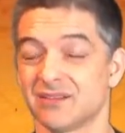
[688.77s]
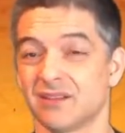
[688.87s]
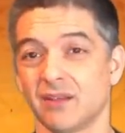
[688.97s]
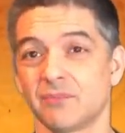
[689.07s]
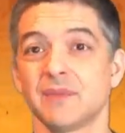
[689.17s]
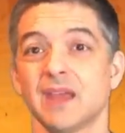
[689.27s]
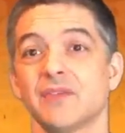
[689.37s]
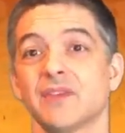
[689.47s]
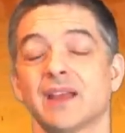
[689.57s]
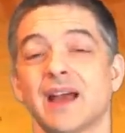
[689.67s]
I'll
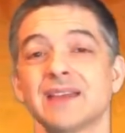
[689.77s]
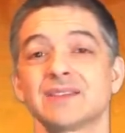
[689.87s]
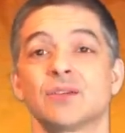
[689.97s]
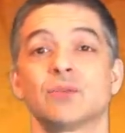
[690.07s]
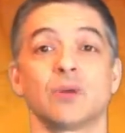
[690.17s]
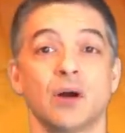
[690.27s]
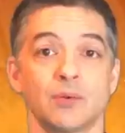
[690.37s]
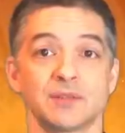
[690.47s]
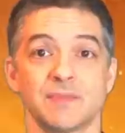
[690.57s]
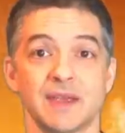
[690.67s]
admit that guys don't
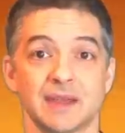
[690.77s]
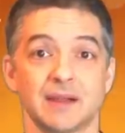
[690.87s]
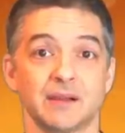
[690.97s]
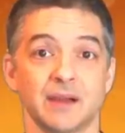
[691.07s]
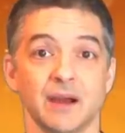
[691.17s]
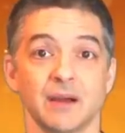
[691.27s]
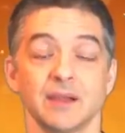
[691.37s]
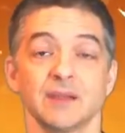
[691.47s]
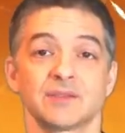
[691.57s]
always make it clear.